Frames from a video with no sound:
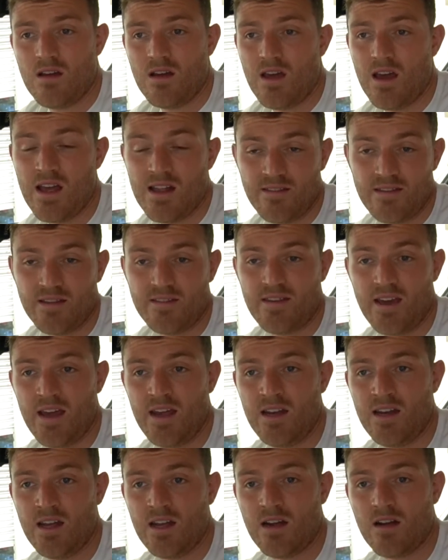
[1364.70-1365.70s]

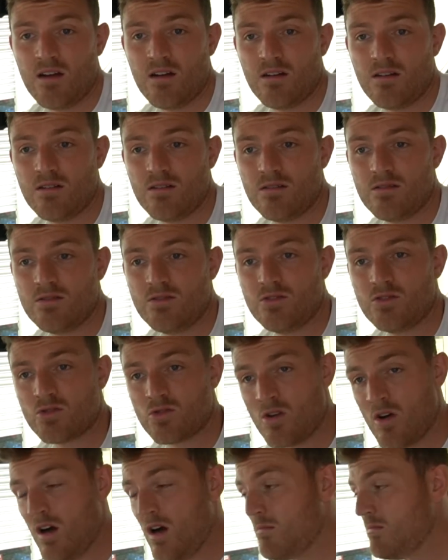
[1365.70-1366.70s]
entertaining,
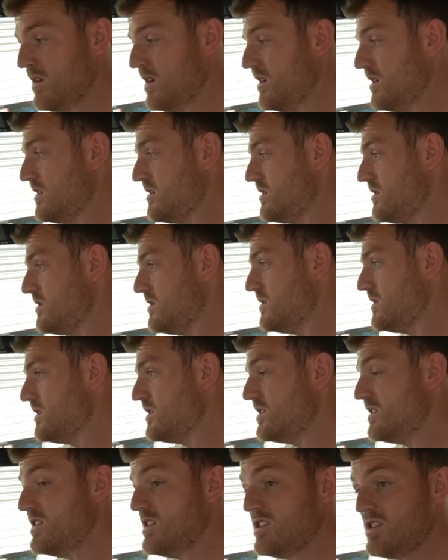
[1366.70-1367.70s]
drama,
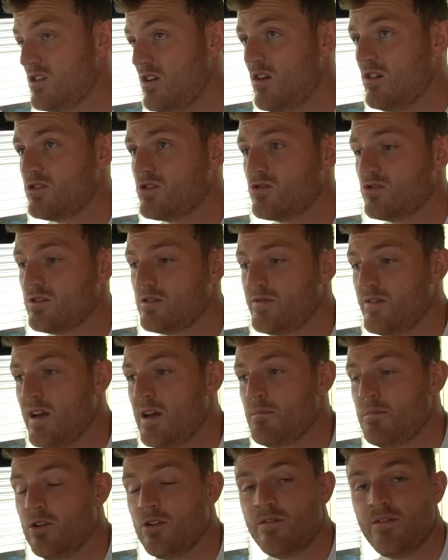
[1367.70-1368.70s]
disastrous
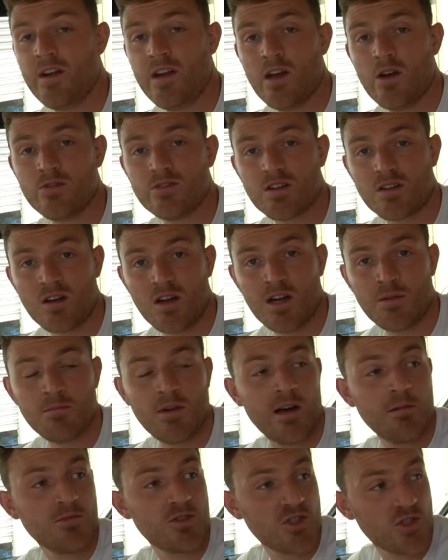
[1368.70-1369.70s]
van build videos to come,
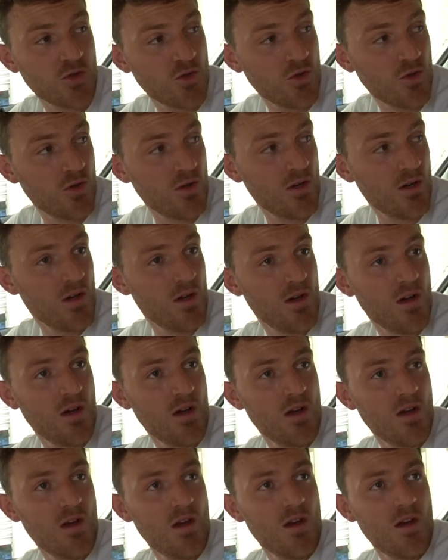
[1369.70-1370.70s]
I'm sure,
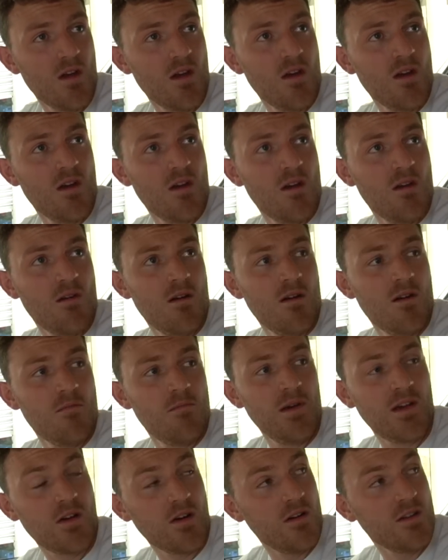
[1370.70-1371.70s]

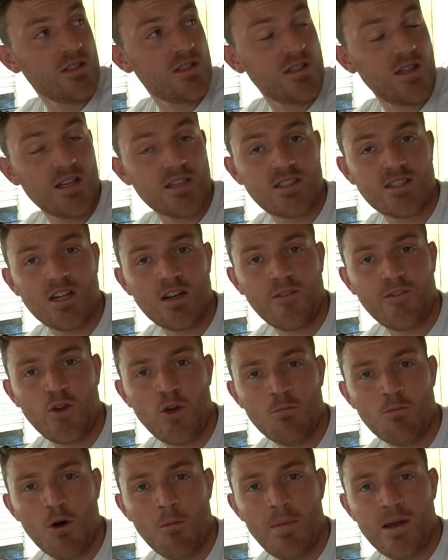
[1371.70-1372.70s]
because there's still a
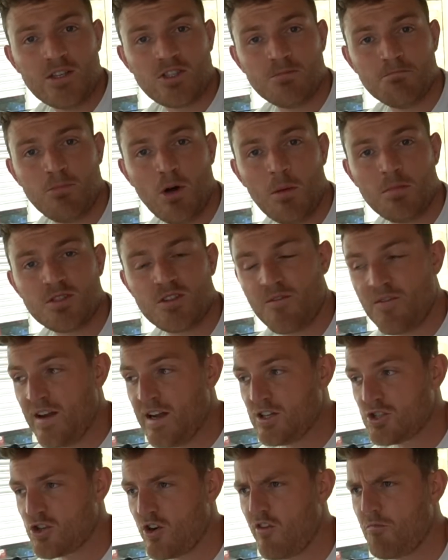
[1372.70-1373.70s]
few more bits and bobs to
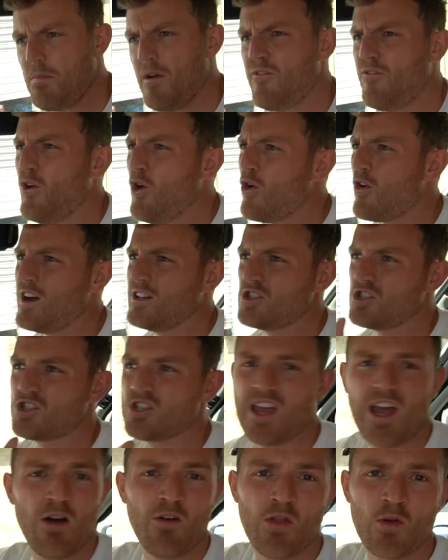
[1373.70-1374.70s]
finish off before I just
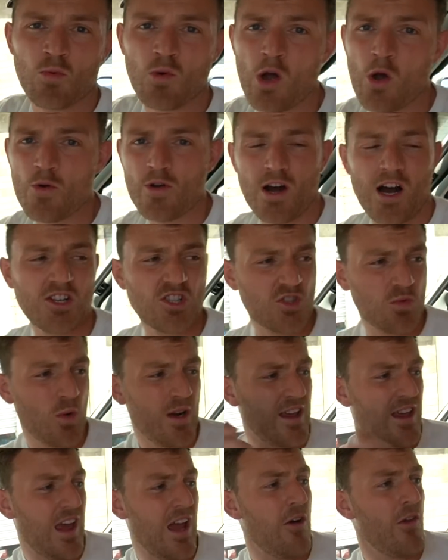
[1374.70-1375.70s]
get on the road. I just want
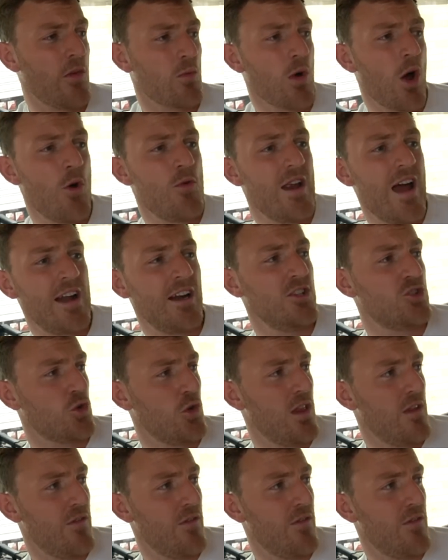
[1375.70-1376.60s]
to get on the road and enjoy the